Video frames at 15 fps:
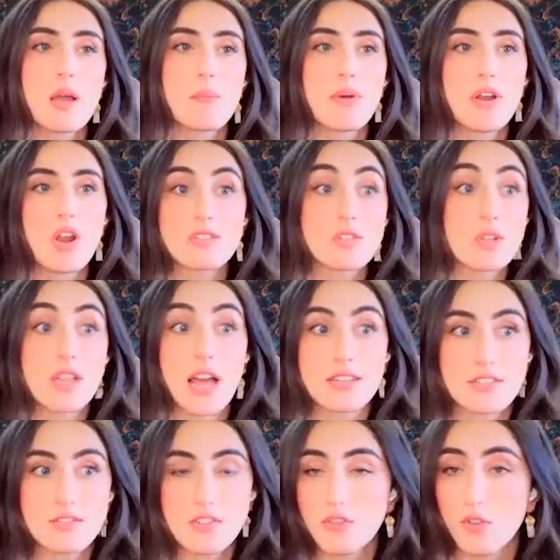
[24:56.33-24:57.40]
but also
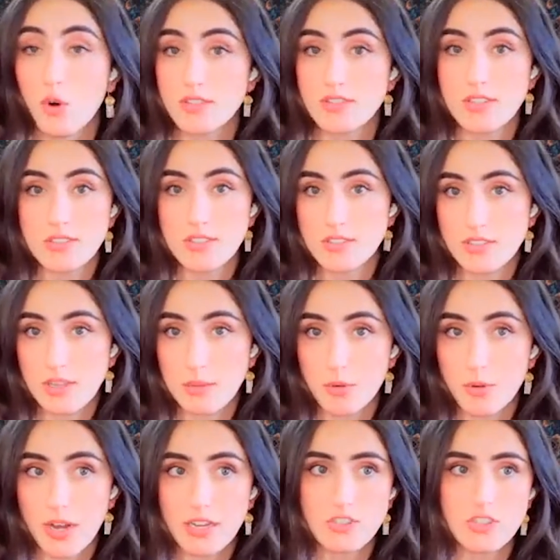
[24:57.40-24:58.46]
lots of divorces and
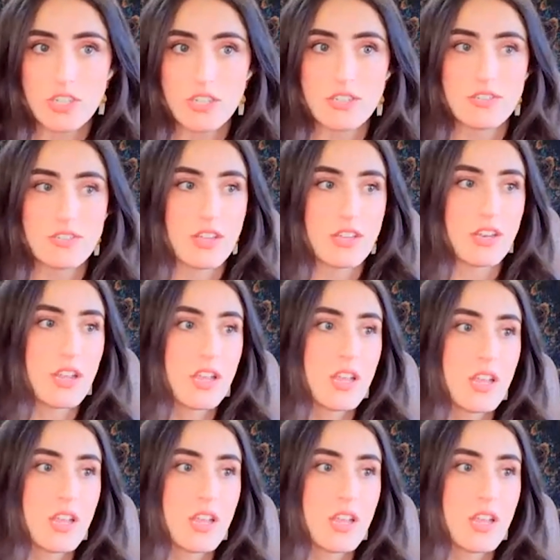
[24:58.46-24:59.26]
separations, and